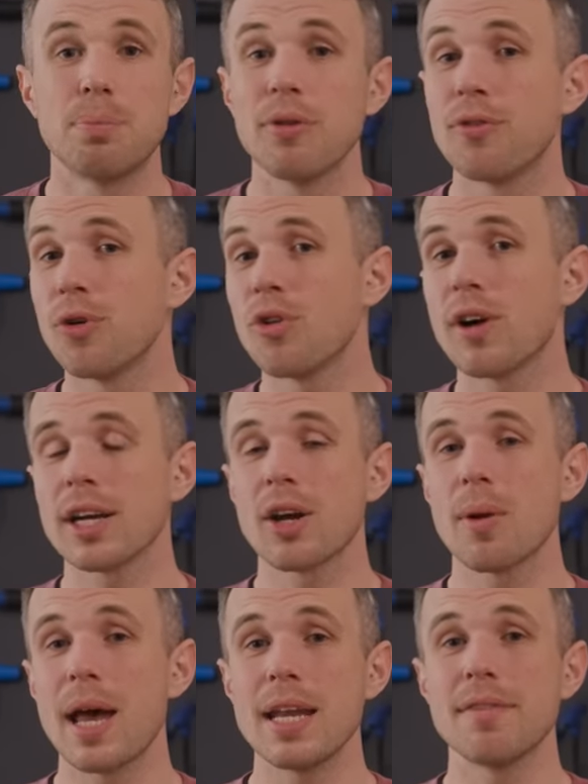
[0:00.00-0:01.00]
Before I
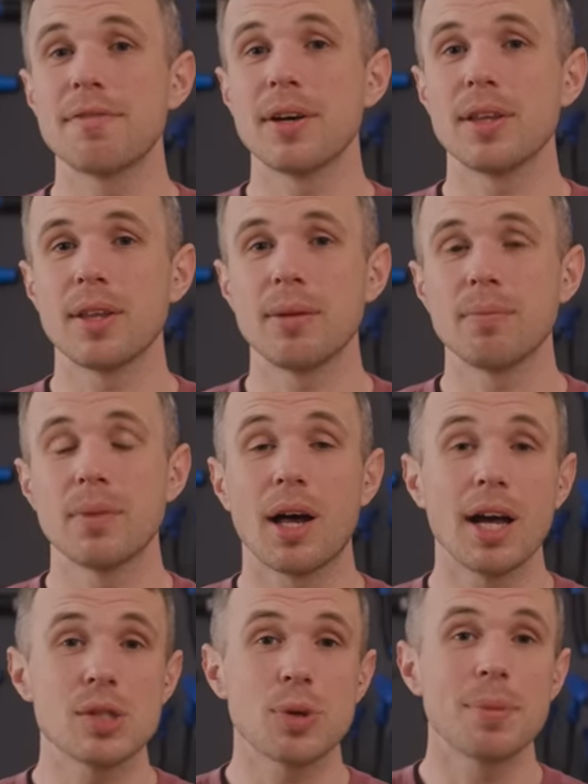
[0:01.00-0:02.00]
go any further,
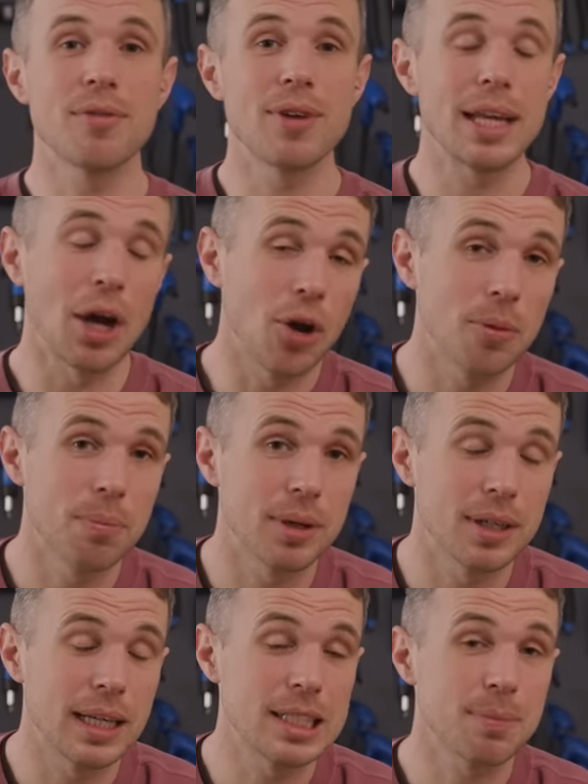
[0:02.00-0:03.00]
I just want to be really
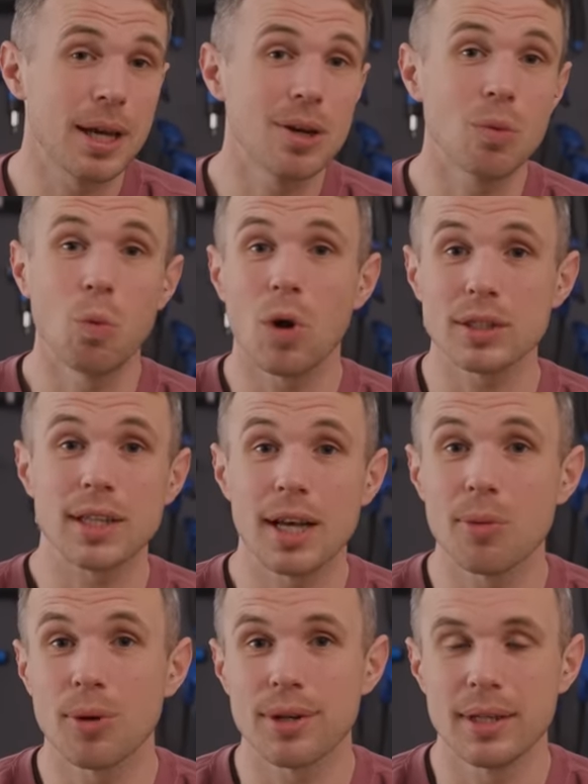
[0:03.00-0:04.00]
open and explain what
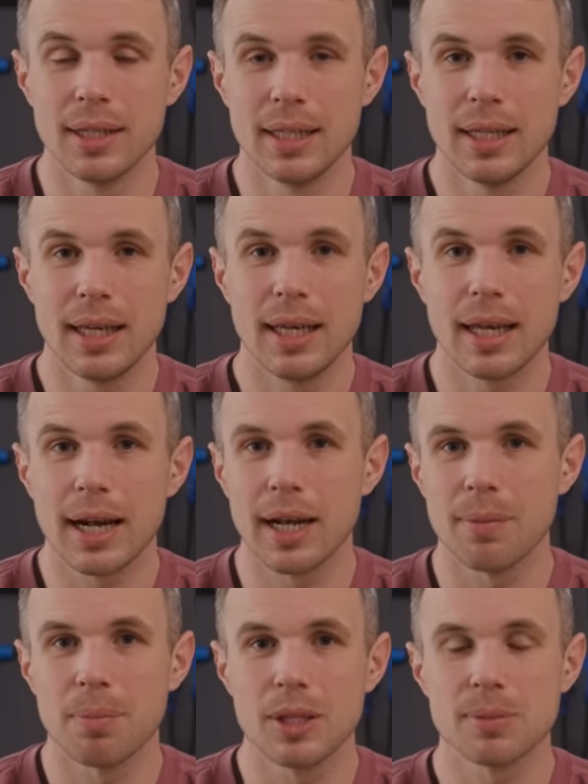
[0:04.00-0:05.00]
I want in a
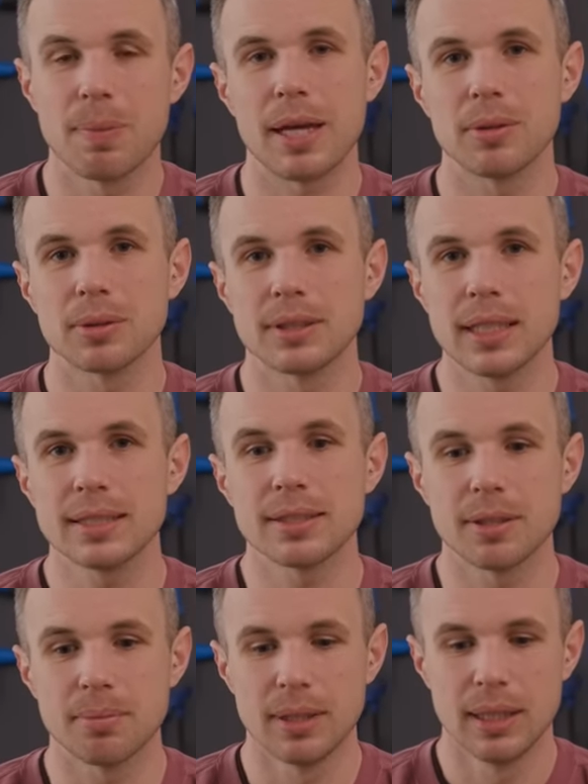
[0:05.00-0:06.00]
clipless pedal
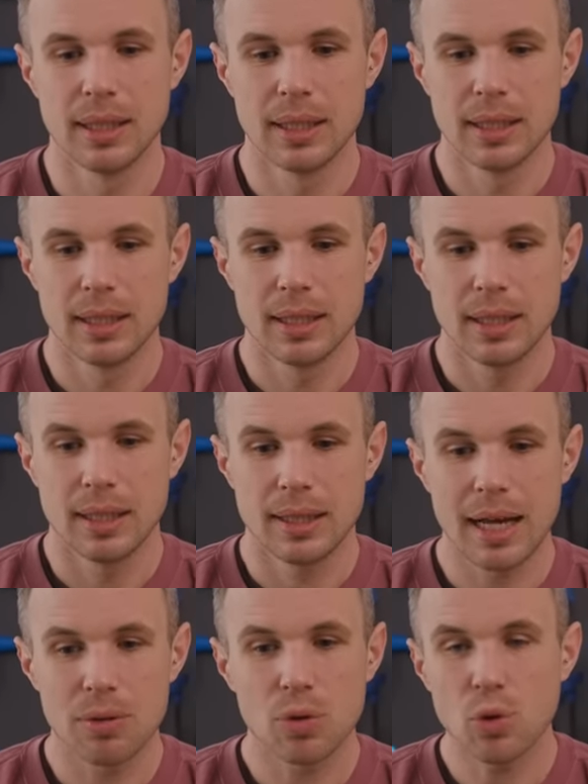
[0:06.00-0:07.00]
system.
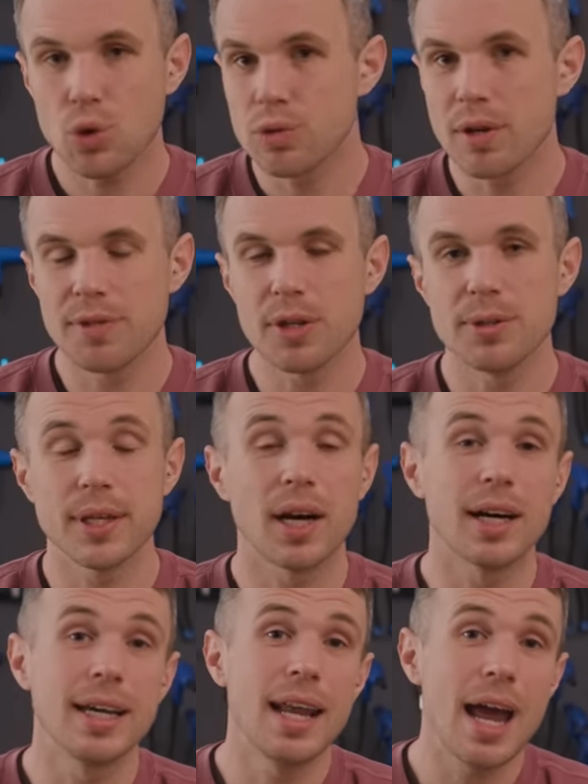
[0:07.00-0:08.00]
Now, all reviews
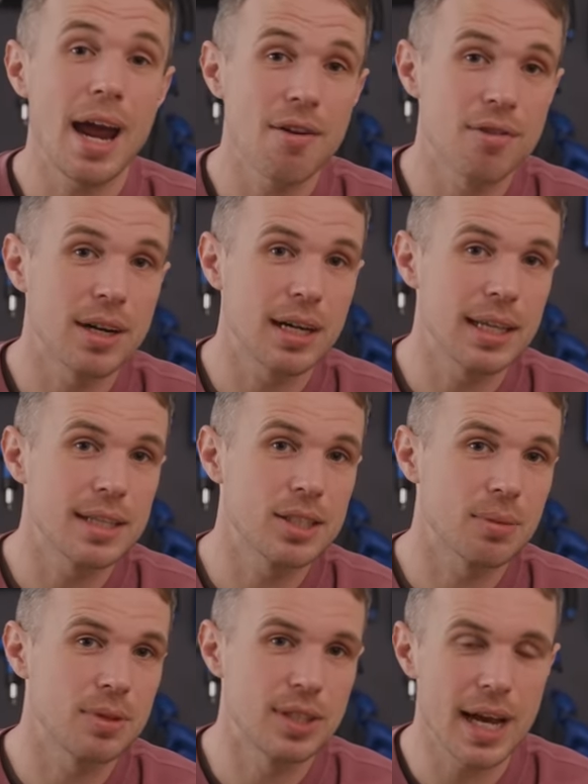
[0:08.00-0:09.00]
are inherently
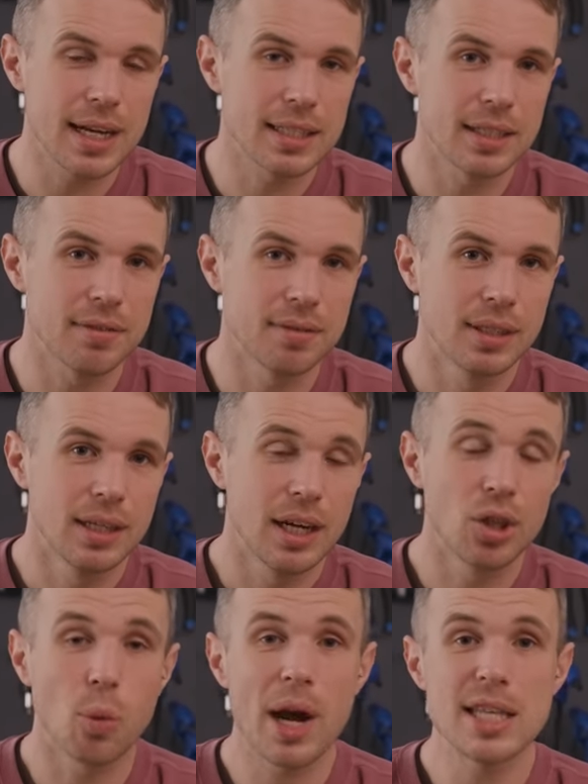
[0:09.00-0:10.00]
subjective,
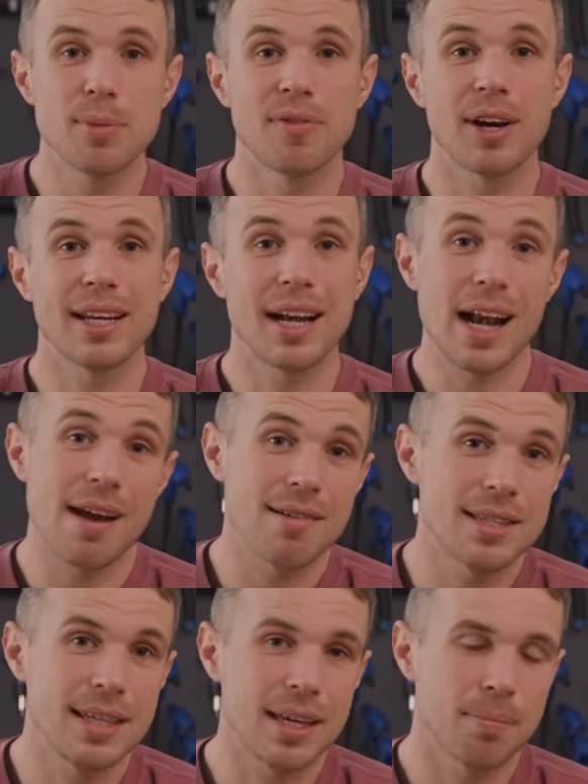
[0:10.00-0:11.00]
and the way to provide
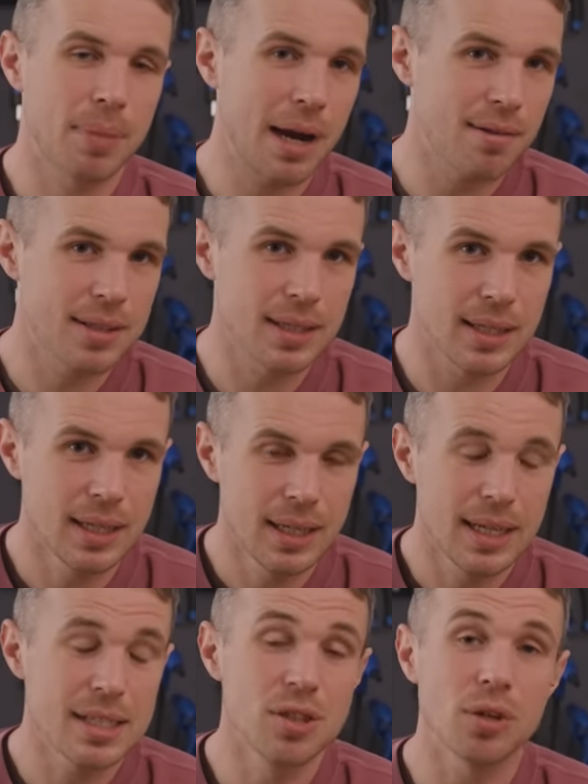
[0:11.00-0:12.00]
clarity and parity
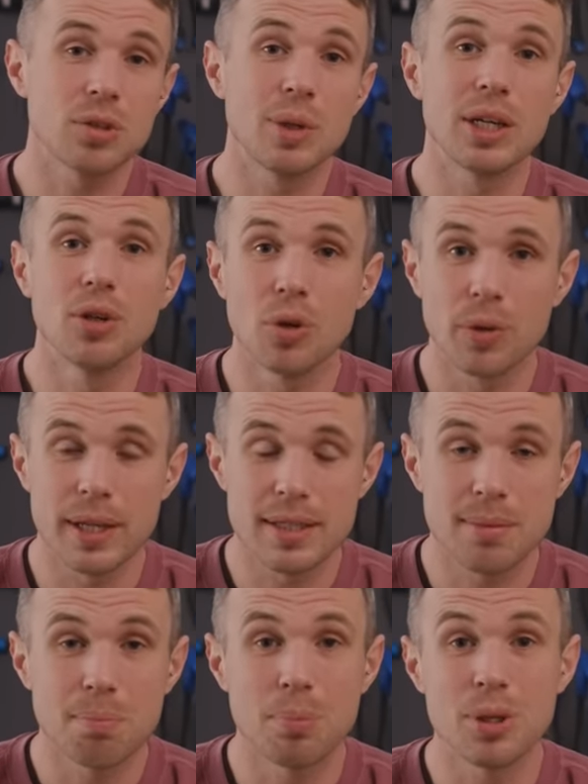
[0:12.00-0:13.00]
is not to ignore
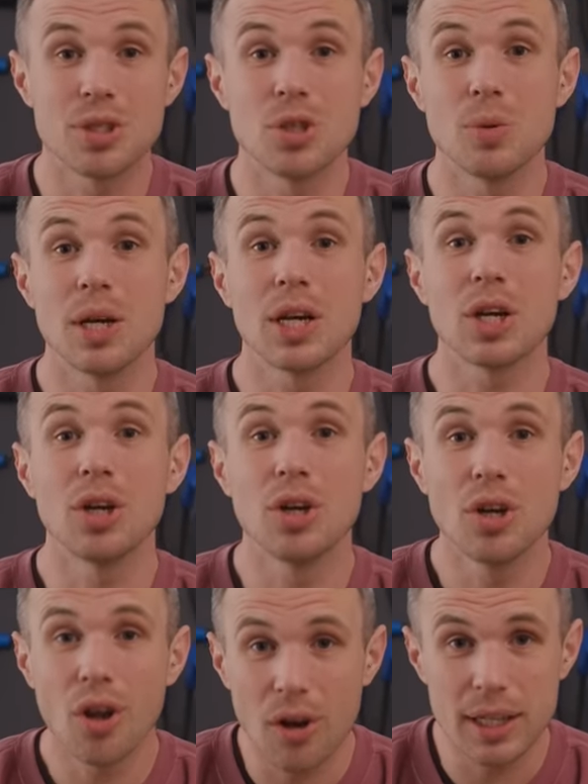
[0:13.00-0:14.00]
this, but to
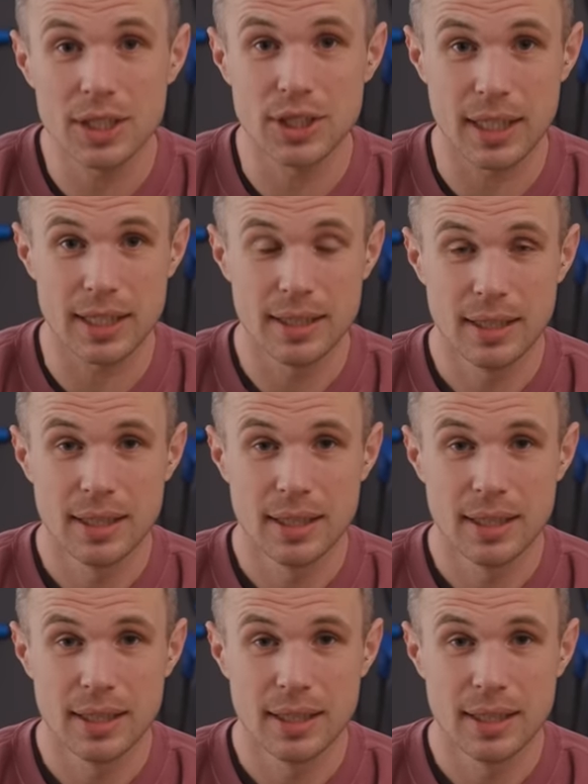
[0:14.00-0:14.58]
acknowledge it.